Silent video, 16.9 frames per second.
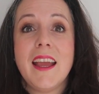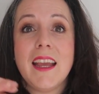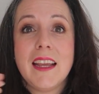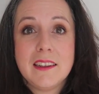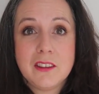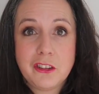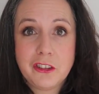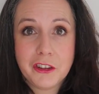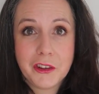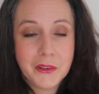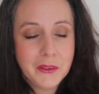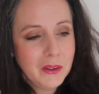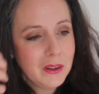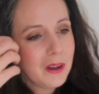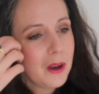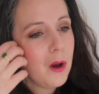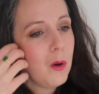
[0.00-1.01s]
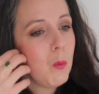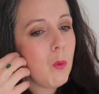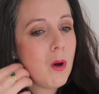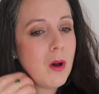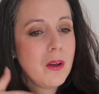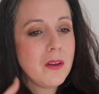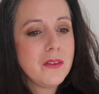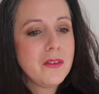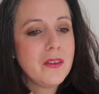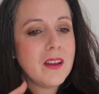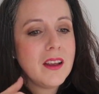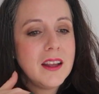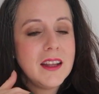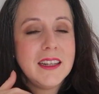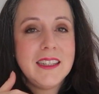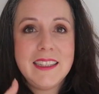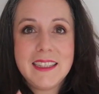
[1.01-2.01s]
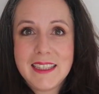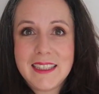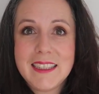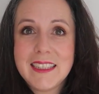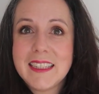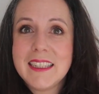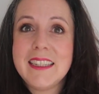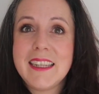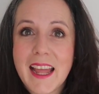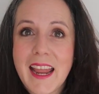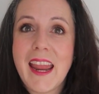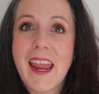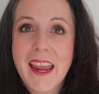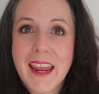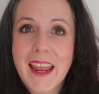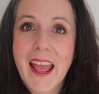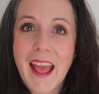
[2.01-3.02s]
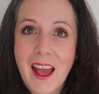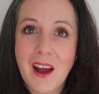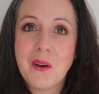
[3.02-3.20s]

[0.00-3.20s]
issue, was laying it